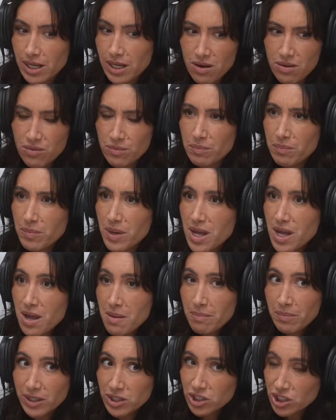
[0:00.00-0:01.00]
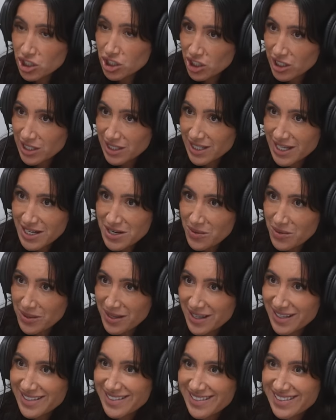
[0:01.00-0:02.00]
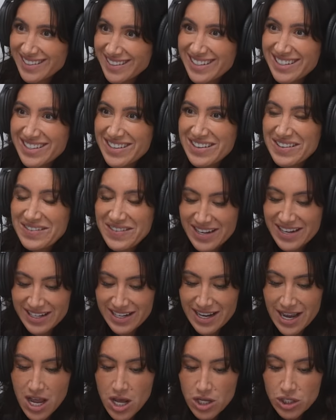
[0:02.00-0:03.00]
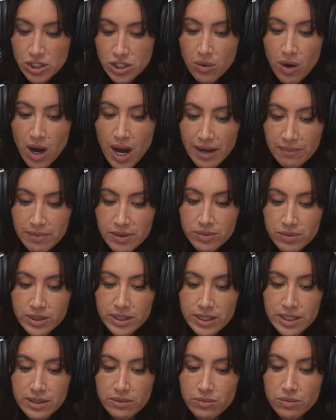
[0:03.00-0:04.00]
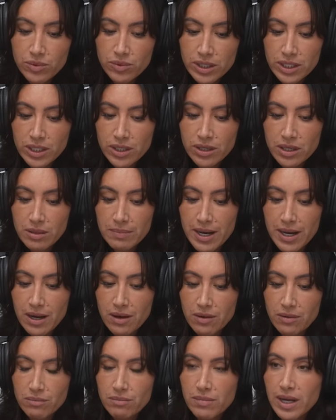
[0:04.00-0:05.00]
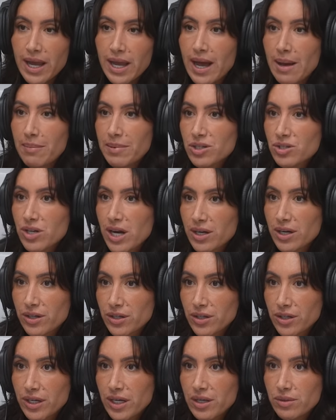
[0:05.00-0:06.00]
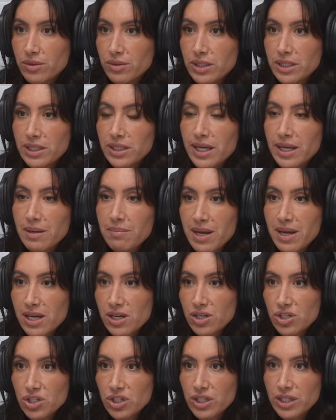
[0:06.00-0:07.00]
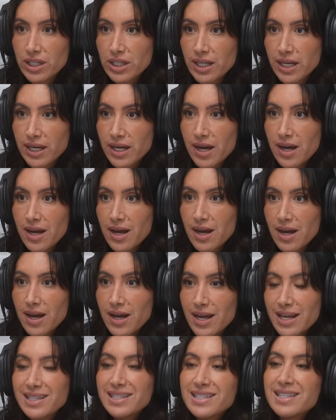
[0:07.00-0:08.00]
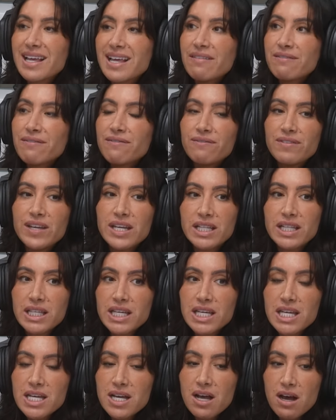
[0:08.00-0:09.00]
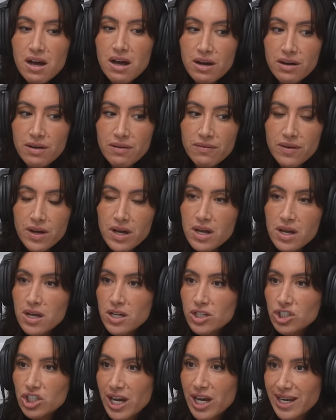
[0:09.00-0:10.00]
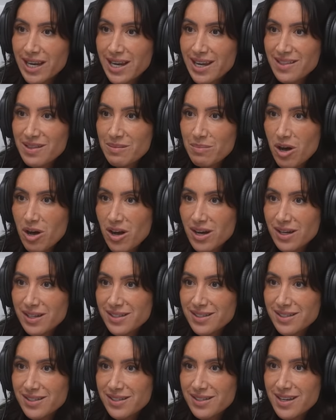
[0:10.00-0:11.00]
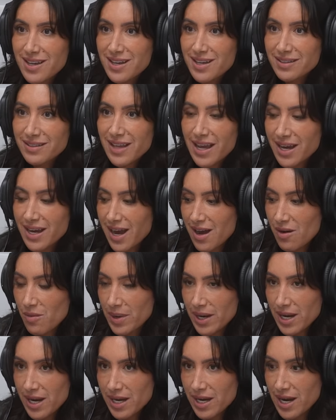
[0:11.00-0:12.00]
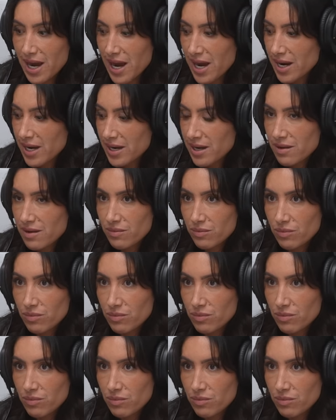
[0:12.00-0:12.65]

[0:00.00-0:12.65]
like, "Oh, budget sheets, I know this." Right. You know what I mean? So I've been really really good about my habit tracker and really like making sure that like it's that feeling of checking the box mm-hmm. like oh my god i